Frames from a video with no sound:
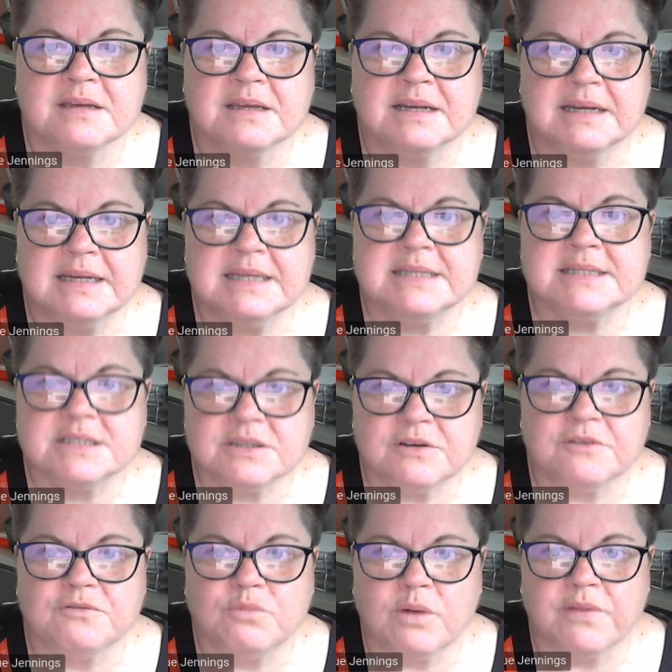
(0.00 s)
list
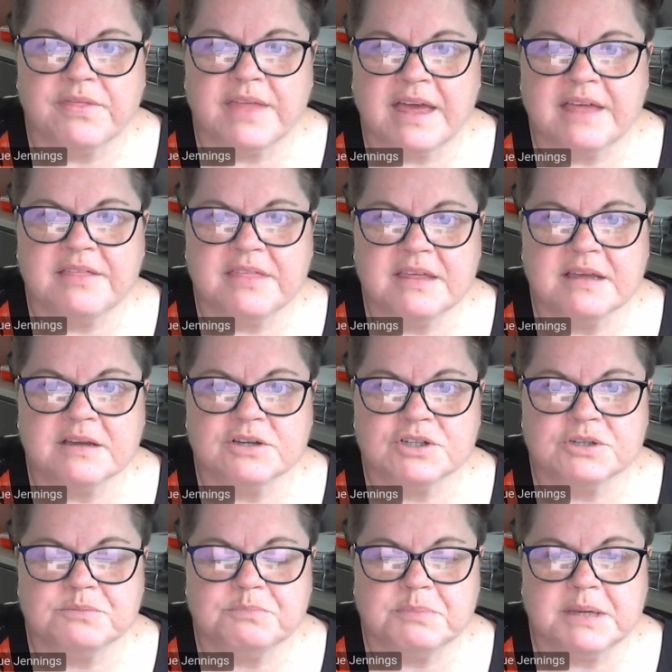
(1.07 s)
of what they think
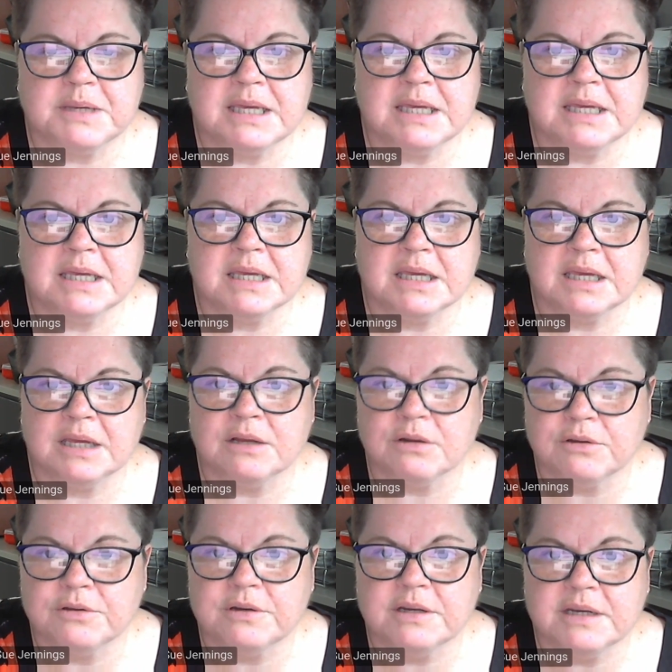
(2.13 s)
should be
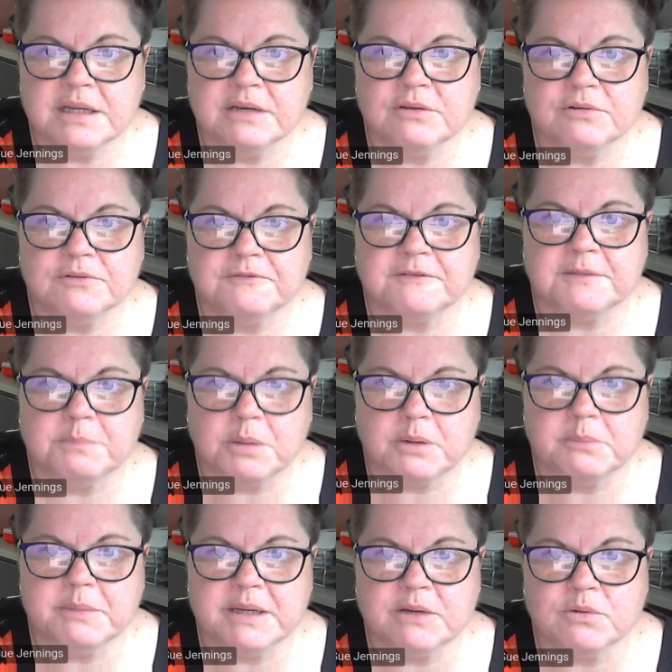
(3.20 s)
included in good
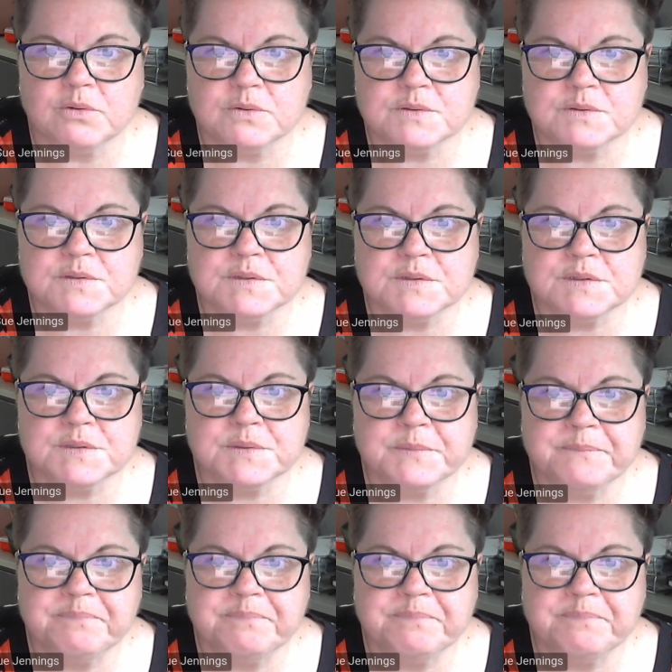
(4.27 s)
phlebotomy courses.